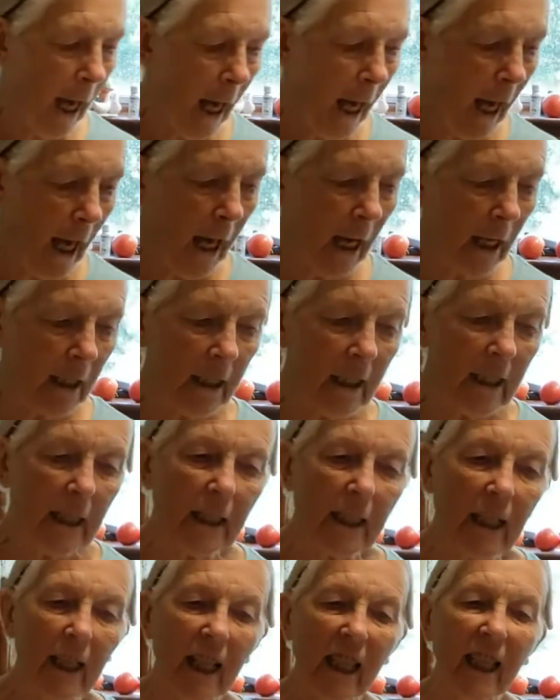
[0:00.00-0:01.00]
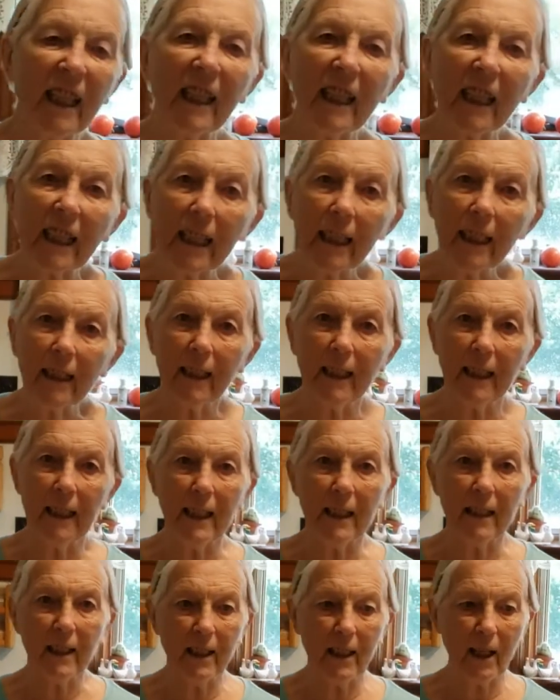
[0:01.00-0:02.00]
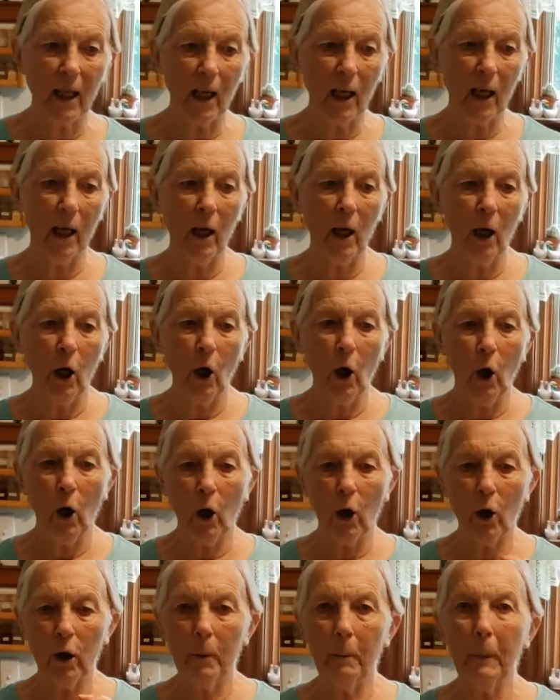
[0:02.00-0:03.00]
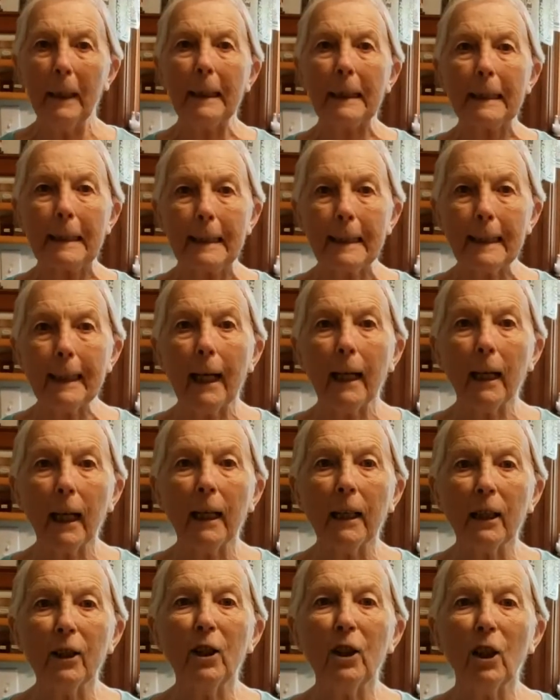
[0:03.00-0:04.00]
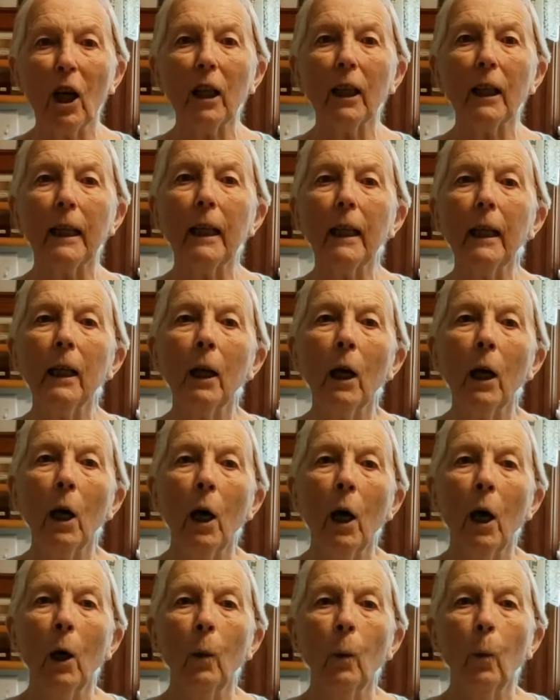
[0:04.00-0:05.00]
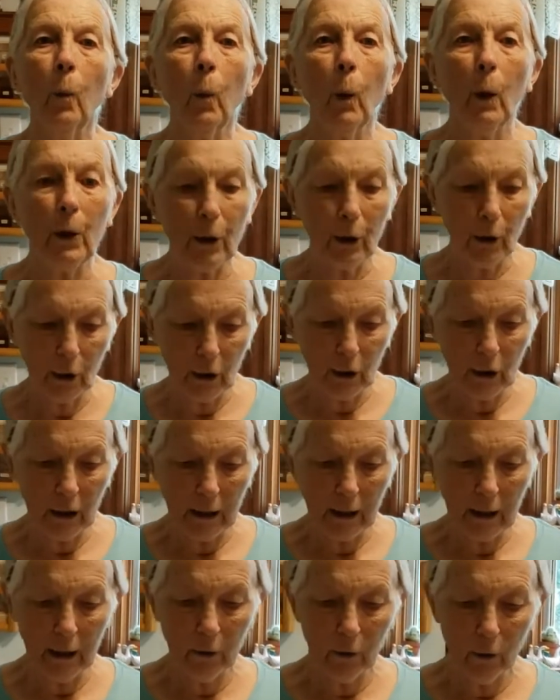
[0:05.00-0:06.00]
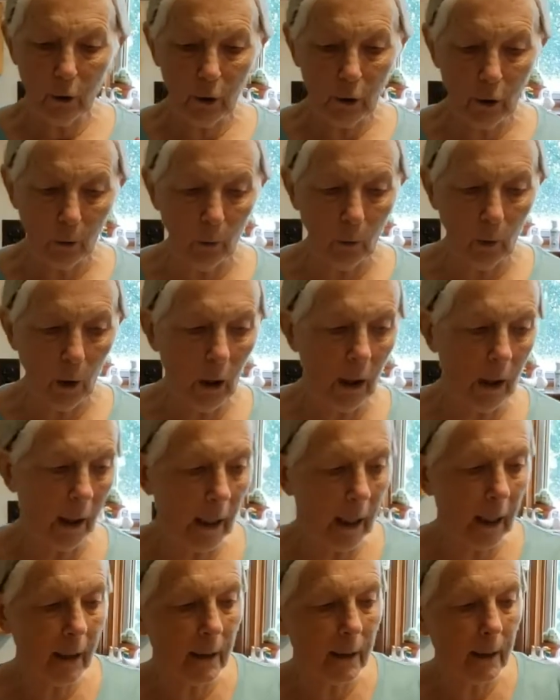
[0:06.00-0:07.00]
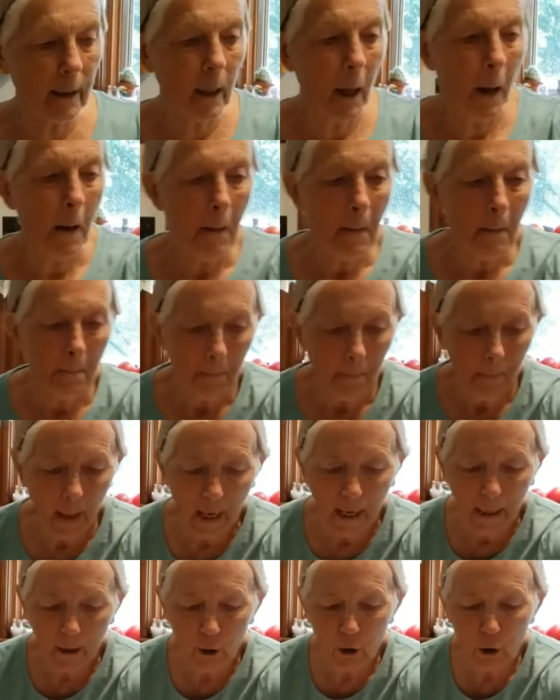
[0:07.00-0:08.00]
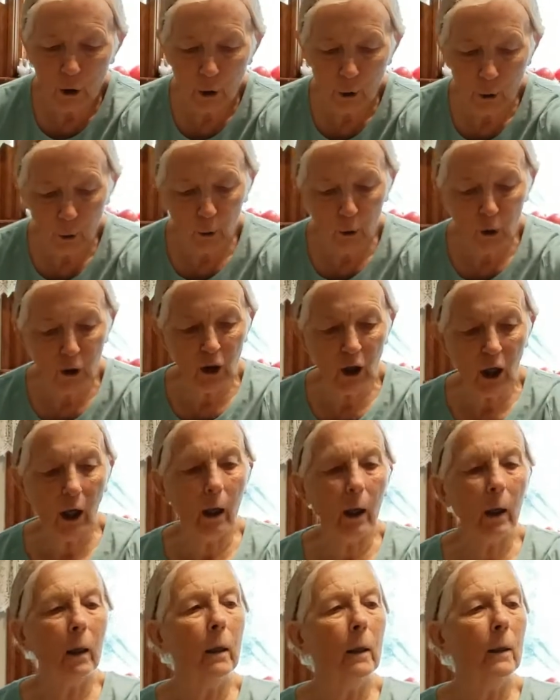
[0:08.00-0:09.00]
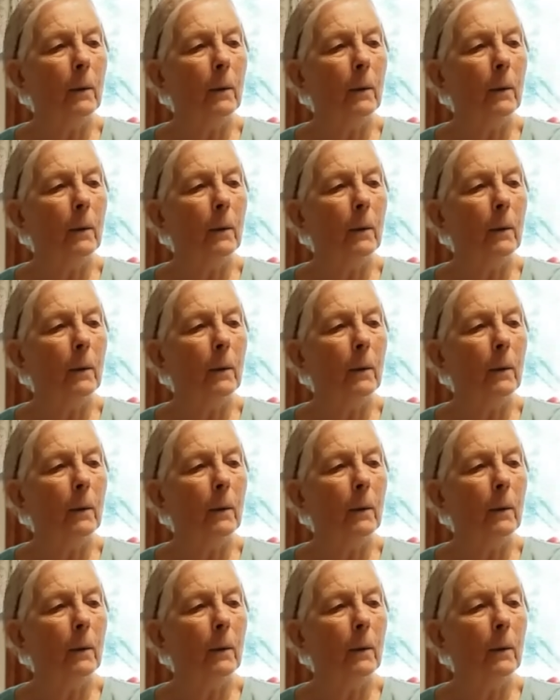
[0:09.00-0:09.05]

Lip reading: And to thicken this, or to make it set like jelly, what you can either do is buy Sure-Jell,